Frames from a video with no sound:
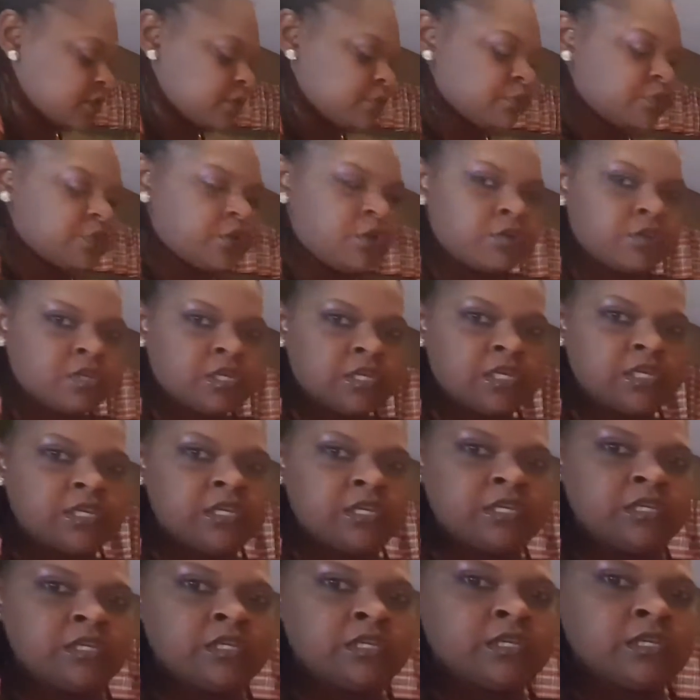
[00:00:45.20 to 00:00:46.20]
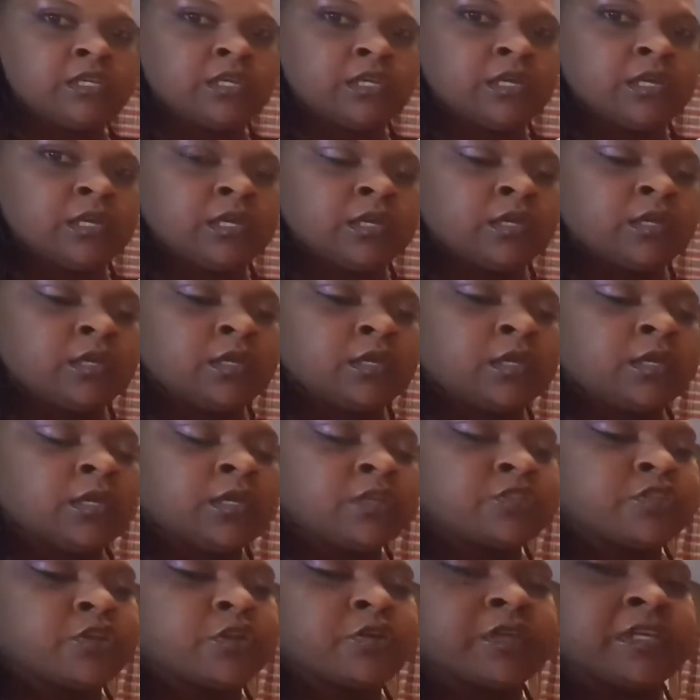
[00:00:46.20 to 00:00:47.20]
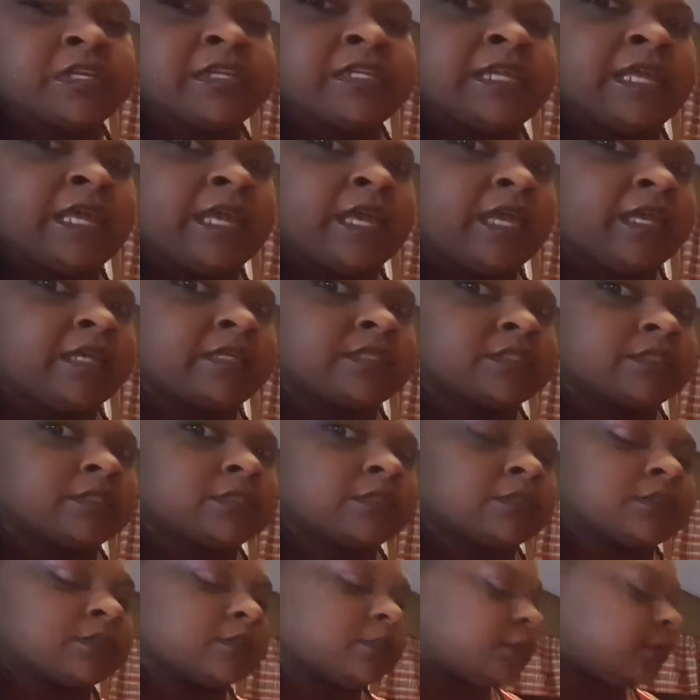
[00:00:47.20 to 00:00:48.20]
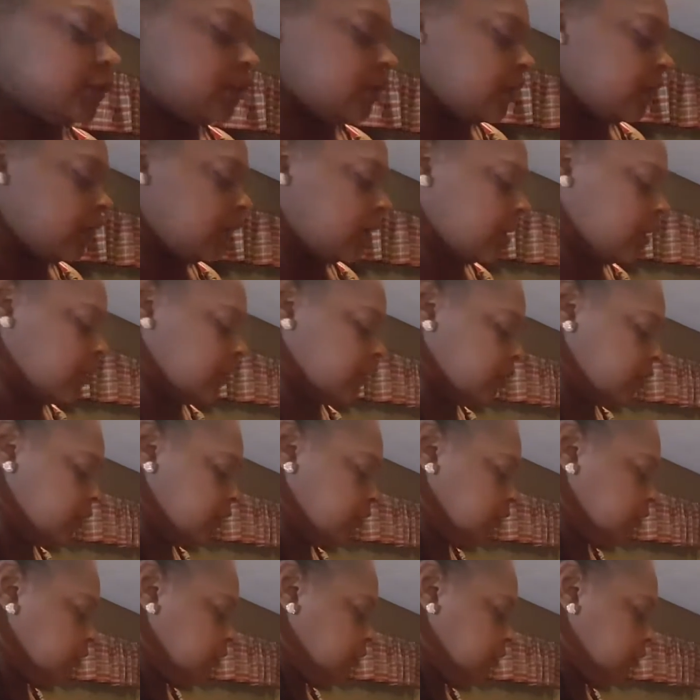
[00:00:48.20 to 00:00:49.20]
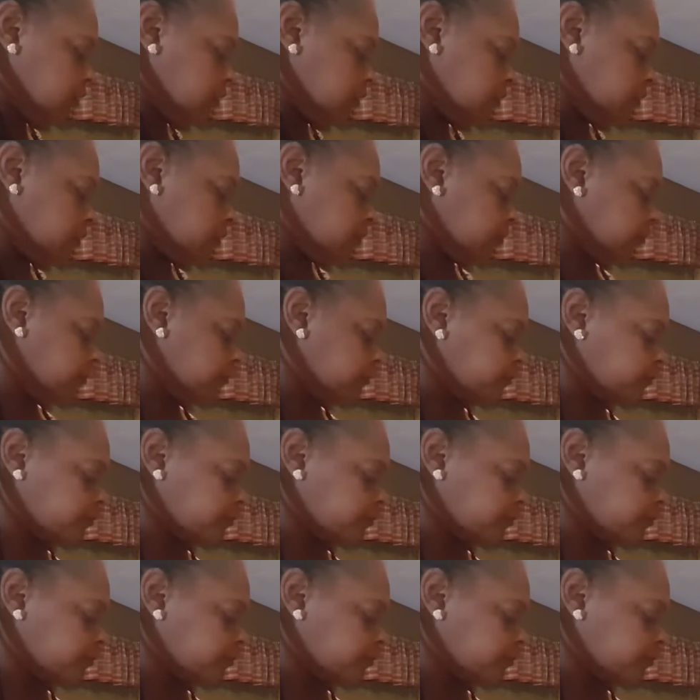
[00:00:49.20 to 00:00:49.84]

some turkey necks and